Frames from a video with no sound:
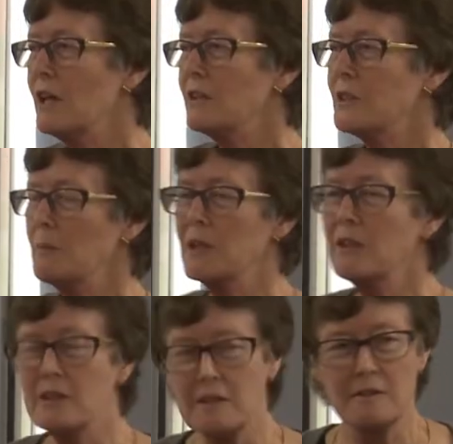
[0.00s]
something
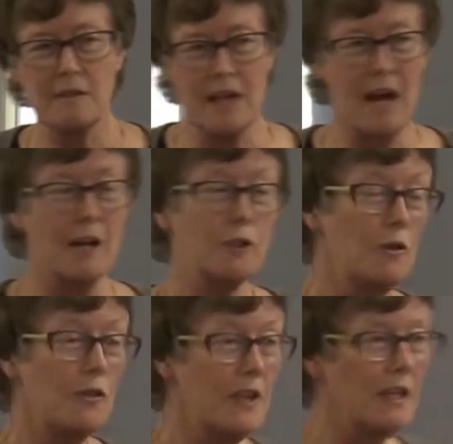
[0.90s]
that I
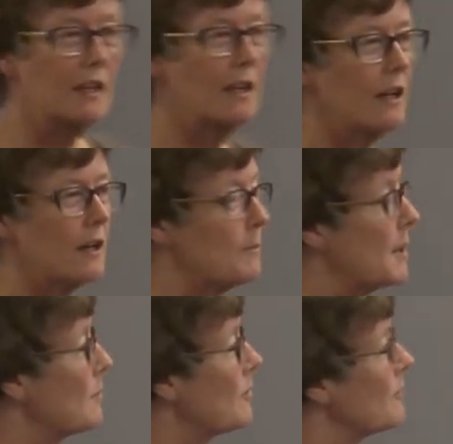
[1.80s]
don't think uh,
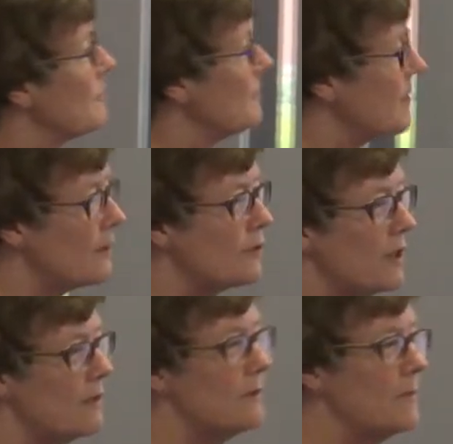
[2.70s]
people have have
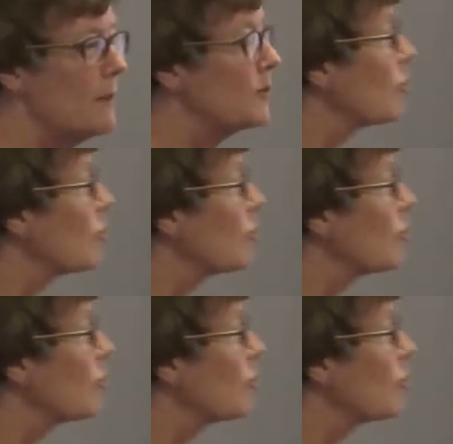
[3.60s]
even perhaps